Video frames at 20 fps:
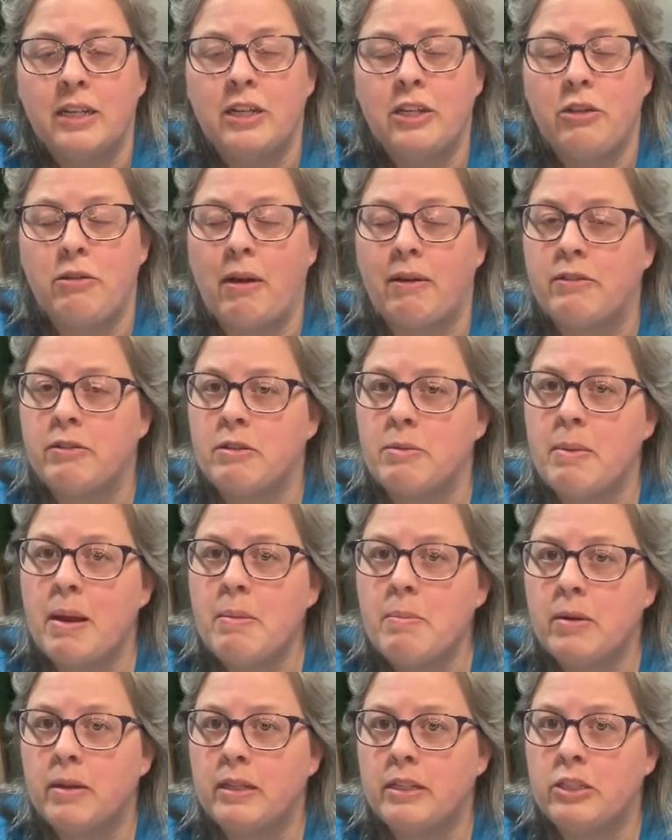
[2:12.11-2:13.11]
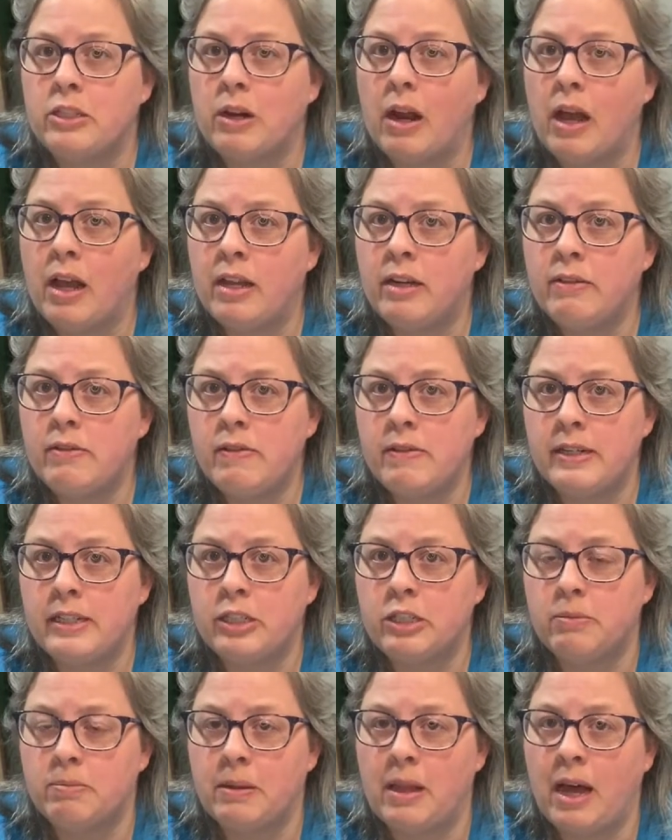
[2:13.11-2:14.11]
you have to remember that your
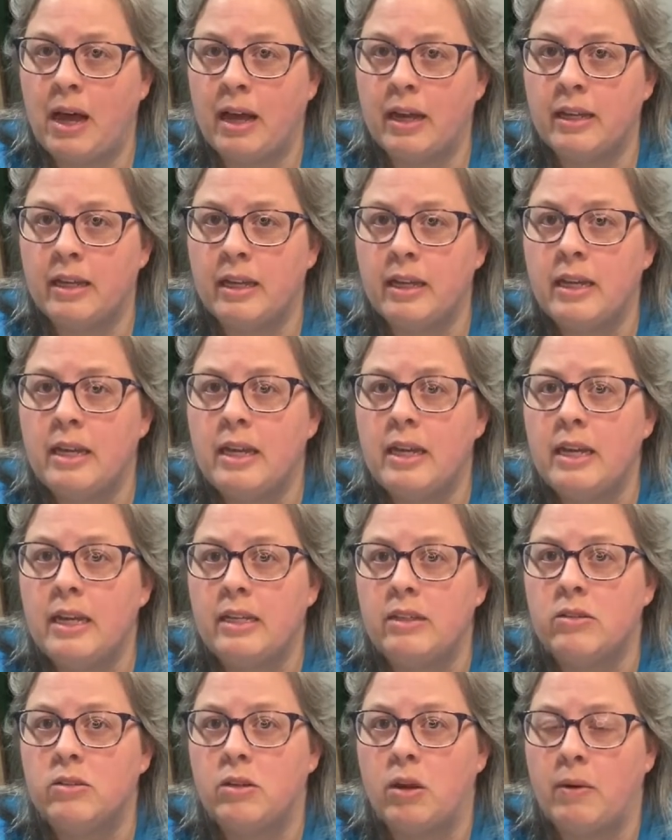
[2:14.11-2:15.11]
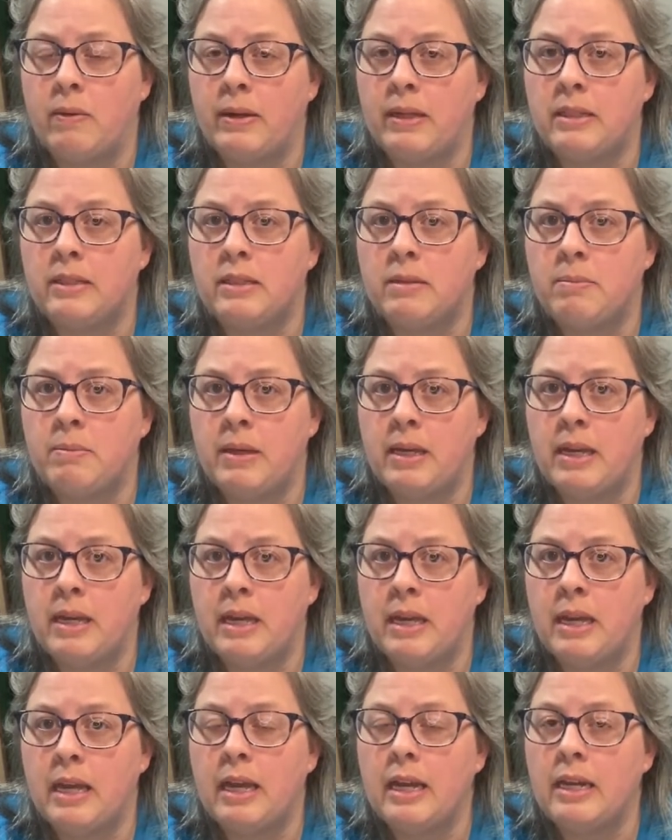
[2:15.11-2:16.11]
unfinished block is going to
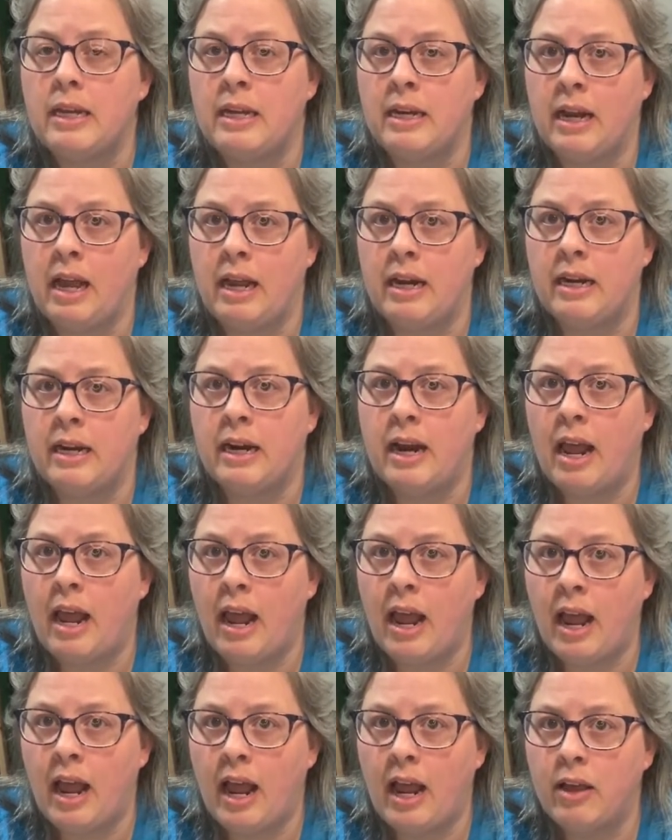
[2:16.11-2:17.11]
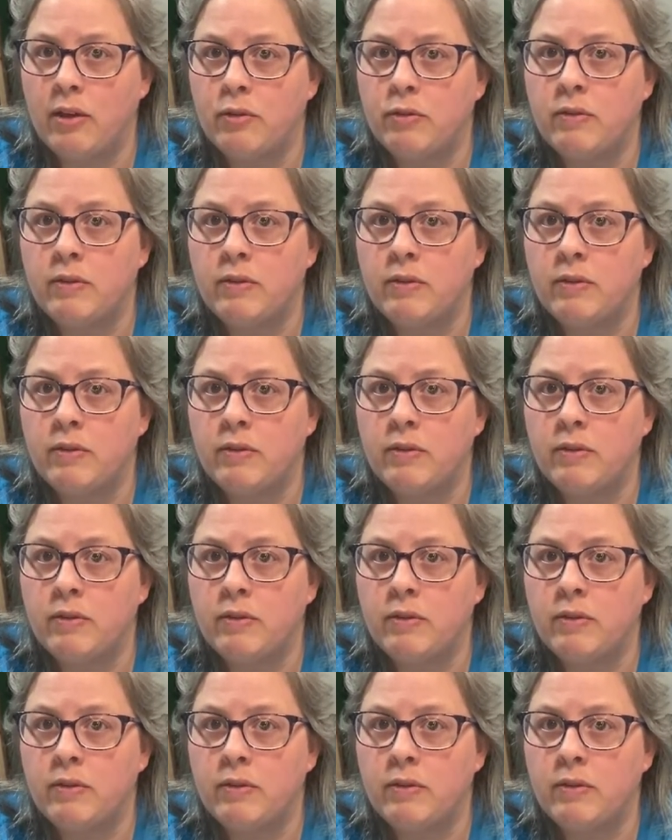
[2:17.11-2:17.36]
be 9.5.